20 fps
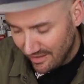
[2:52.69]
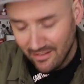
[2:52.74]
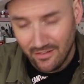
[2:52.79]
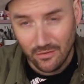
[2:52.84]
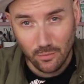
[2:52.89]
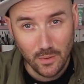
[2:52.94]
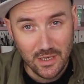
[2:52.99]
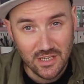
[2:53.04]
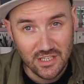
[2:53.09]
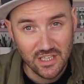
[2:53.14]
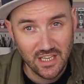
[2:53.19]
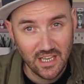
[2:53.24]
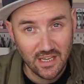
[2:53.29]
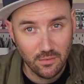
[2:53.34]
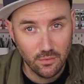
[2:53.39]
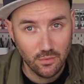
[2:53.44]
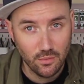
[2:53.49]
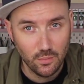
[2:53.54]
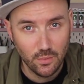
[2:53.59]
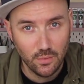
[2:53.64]
switching
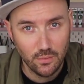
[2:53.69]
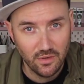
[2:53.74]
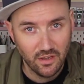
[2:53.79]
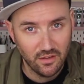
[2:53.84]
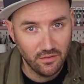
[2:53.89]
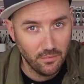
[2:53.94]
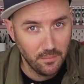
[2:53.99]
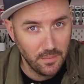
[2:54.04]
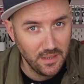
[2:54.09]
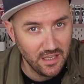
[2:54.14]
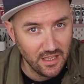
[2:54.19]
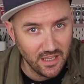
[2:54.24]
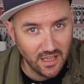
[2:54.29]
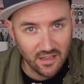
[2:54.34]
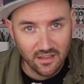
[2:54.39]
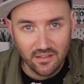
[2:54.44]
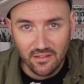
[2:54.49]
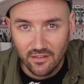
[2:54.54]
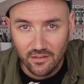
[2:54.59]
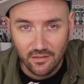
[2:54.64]
out the walnuts for
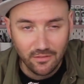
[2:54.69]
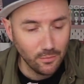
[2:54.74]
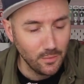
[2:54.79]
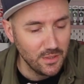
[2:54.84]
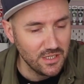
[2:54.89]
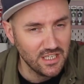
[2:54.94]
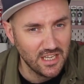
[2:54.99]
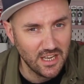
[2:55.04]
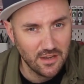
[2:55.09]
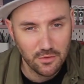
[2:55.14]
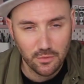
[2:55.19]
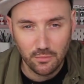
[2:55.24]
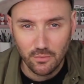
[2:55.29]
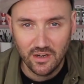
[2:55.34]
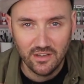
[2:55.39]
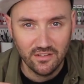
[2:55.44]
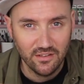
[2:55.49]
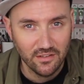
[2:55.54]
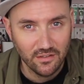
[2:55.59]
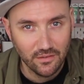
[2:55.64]
pecans, switching out the
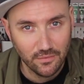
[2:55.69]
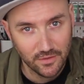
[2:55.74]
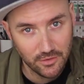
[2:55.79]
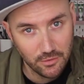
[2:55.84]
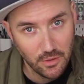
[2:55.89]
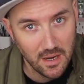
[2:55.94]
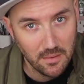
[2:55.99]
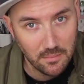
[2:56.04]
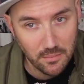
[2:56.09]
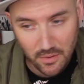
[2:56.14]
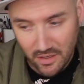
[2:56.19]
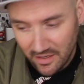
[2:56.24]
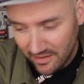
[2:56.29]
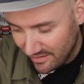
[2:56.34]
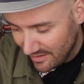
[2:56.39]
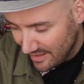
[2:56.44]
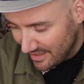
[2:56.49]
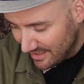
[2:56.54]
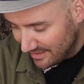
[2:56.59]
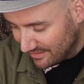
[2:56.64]
raisins for
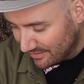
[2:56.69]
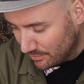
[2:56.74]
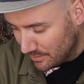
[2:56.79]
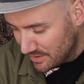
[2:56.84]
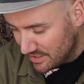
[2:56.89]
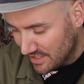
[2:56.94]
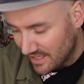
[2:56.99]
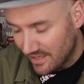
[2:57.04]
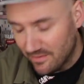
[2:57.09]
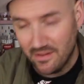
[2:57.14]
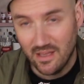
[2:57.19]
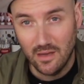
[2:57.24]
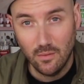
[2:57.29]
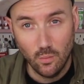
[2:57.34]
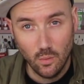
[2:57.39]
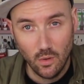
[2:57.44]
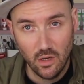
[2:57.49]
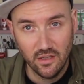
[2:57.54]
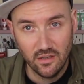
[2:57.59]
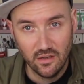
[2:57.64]
cranberries, and switching out
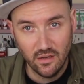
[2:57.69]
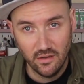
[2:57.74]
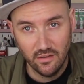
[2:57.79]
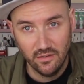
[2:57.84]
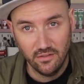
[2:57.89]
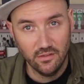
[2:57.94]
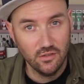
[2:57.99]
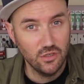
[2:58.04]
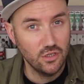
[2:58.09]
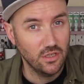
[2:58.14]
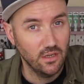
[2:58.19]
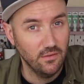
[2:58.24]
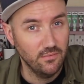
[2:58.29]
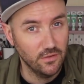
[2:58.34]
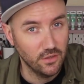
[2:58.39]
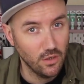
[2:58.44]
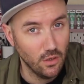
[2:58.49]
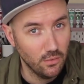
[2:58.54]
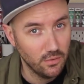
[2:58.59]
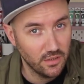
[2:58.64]
that white caster sugar
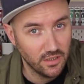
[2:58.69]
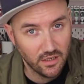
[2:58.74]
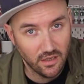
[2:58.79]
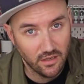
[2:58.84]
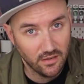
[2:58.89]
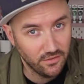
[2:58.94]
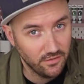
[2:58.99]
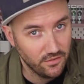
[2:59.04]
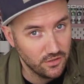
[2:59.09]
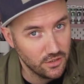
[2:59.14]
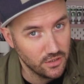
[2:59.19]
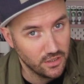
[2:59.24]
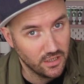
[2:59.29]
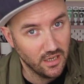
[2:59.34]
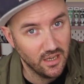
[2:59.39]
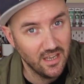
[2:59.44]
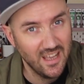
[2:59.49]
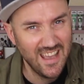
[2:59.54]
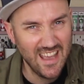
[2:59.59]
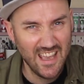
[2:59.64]
for golden caster
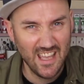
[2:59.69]
sugar,